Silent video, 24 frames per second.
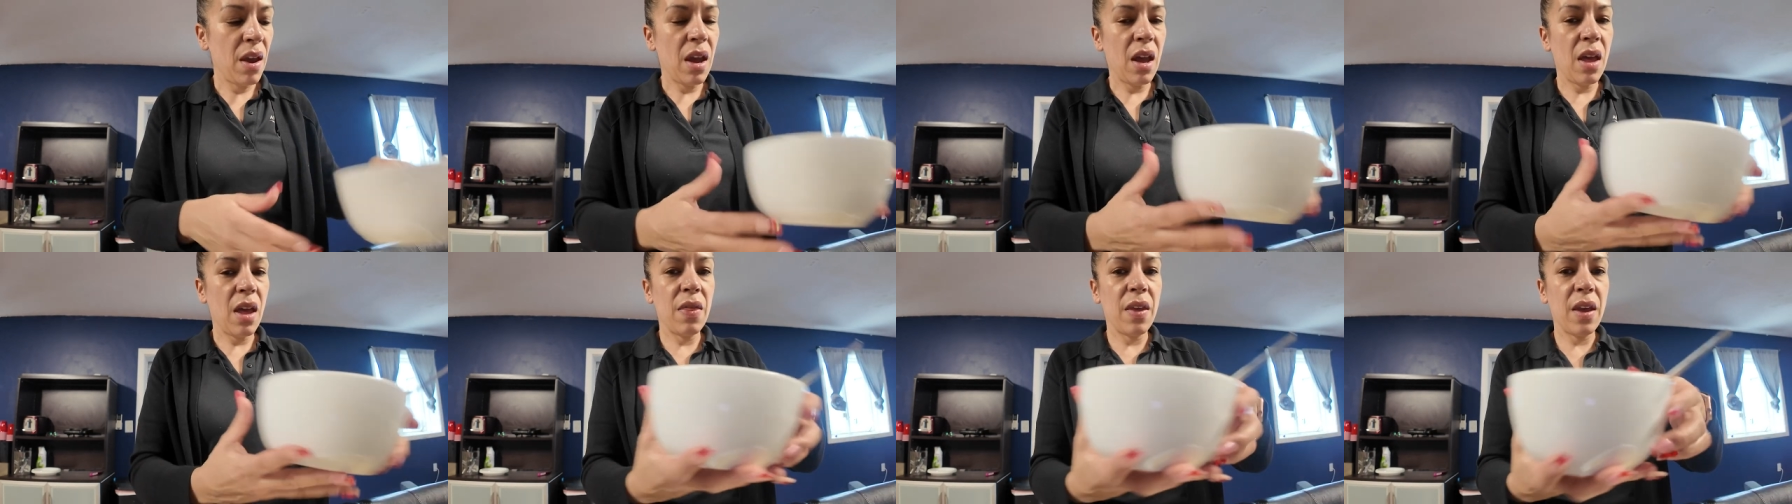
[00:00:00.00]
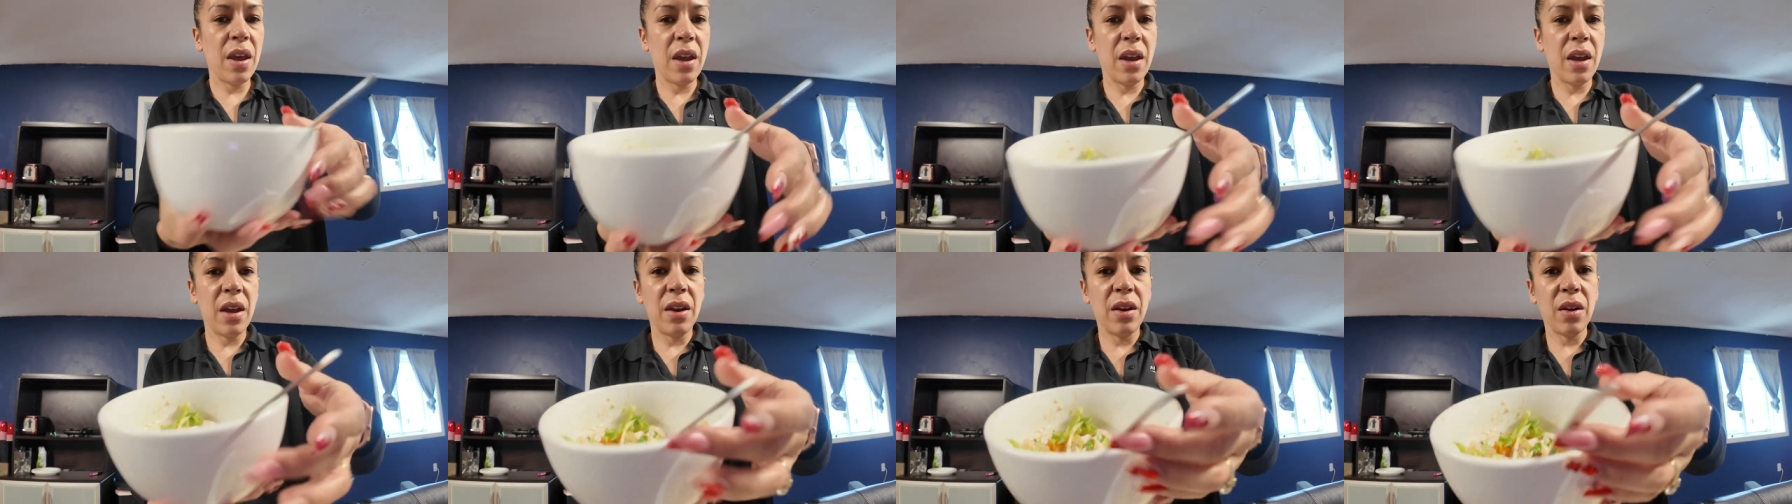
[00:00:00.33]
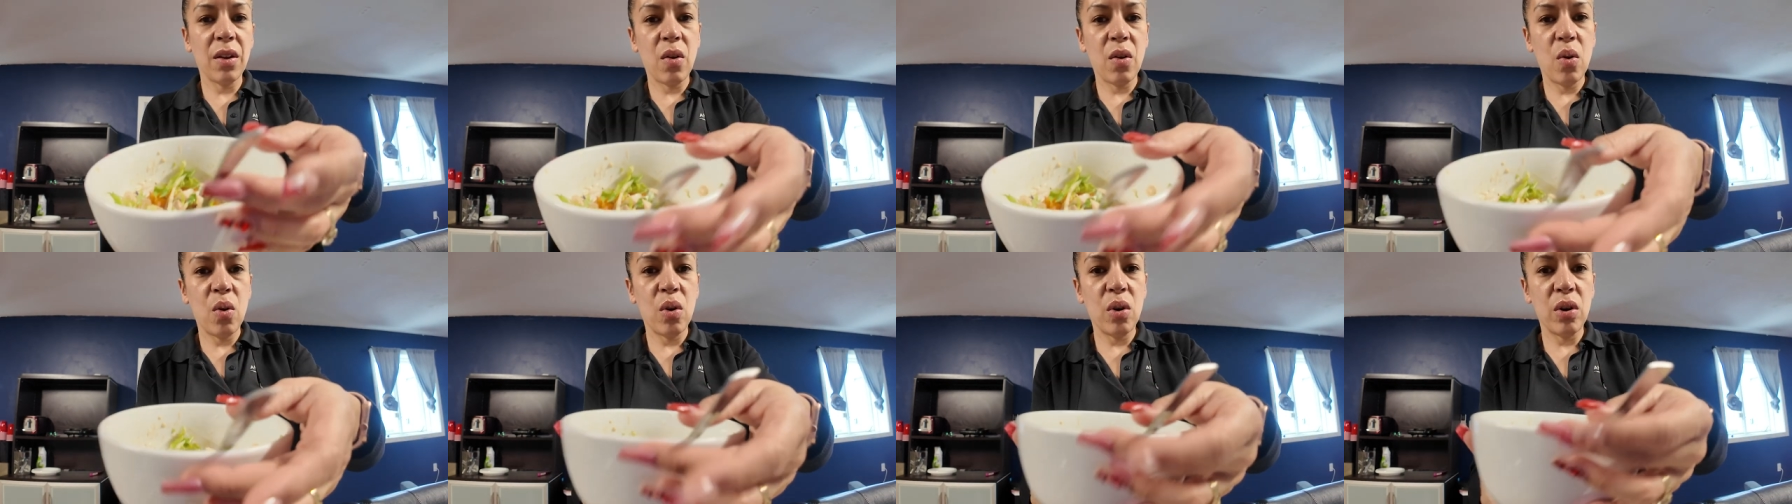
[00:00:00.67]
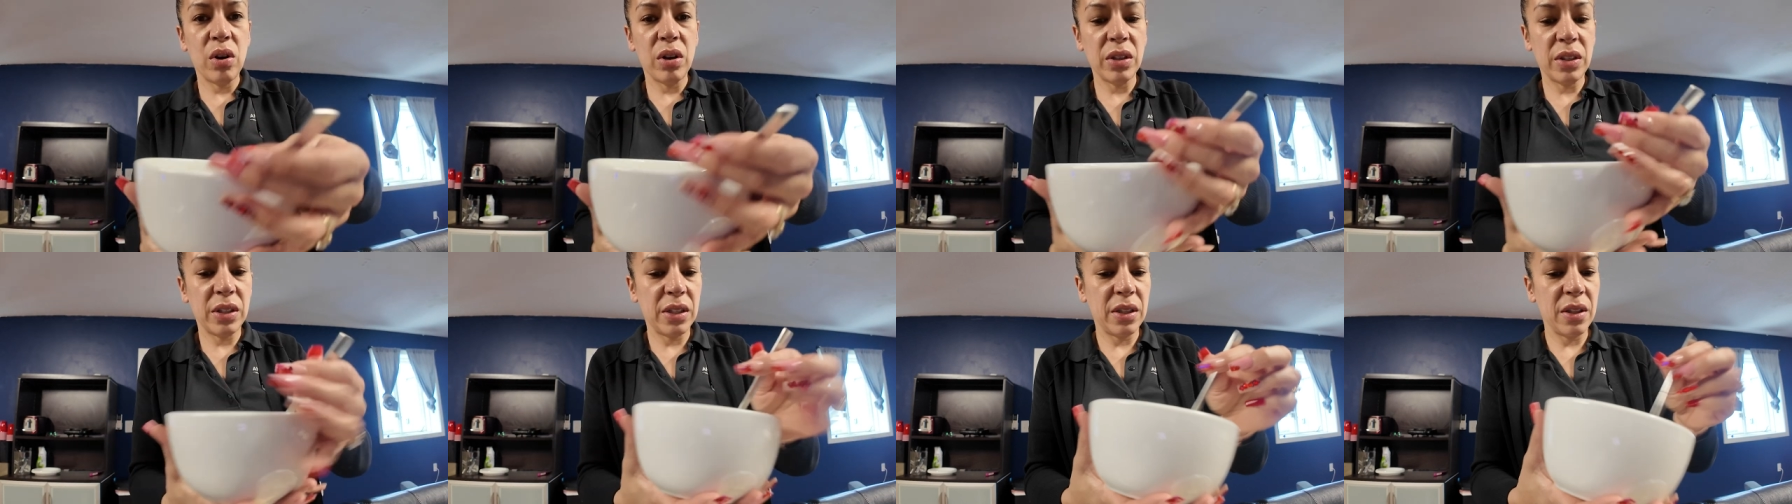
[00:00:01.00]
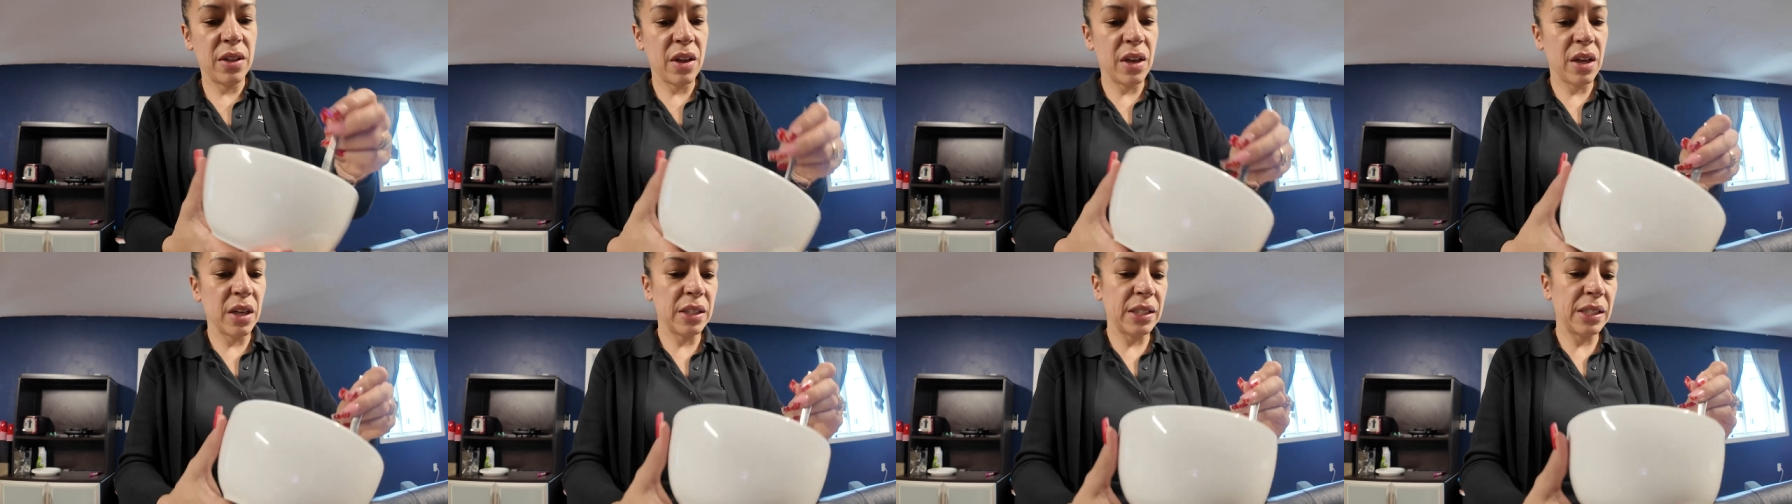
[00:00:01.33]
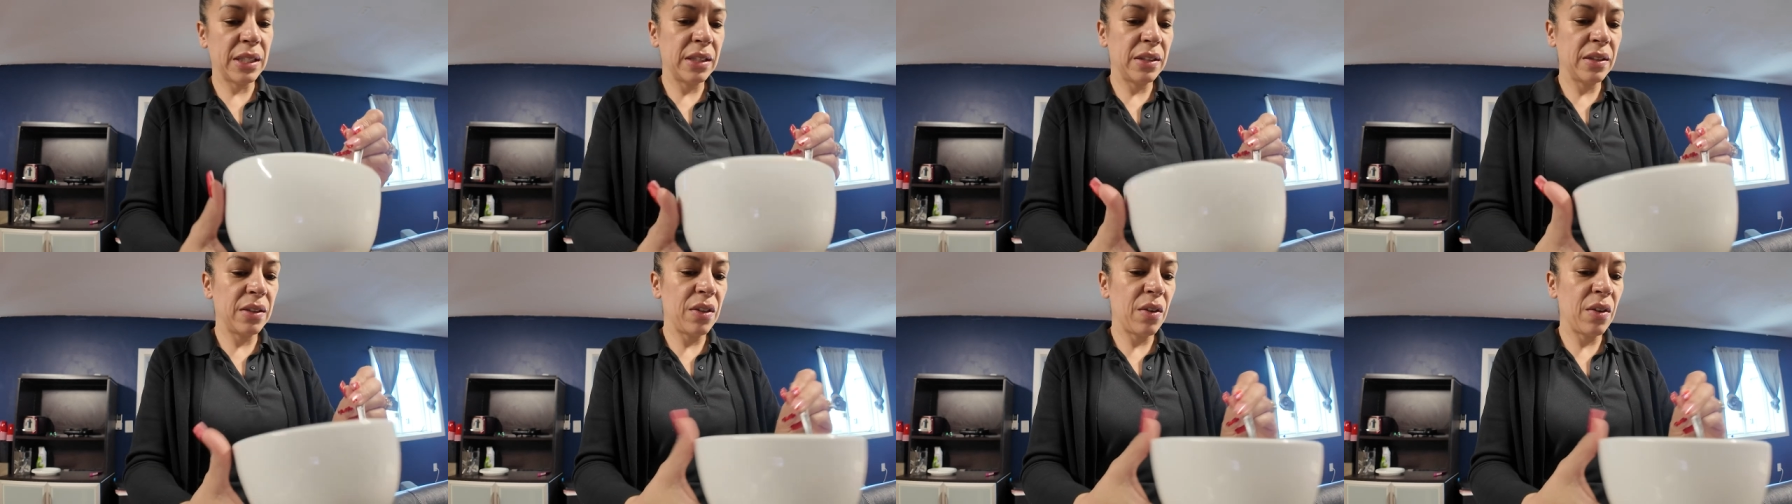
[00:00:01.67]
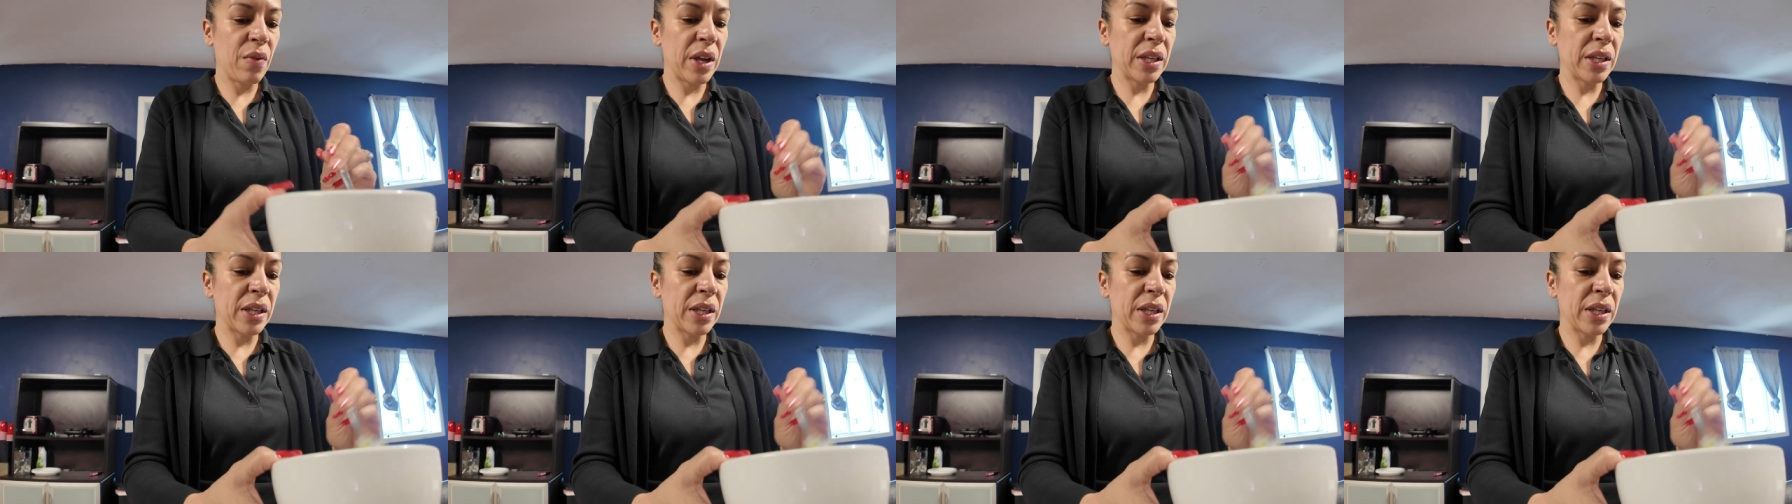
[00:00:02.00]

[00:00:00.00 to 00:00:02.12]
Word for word: And then, of course, the, the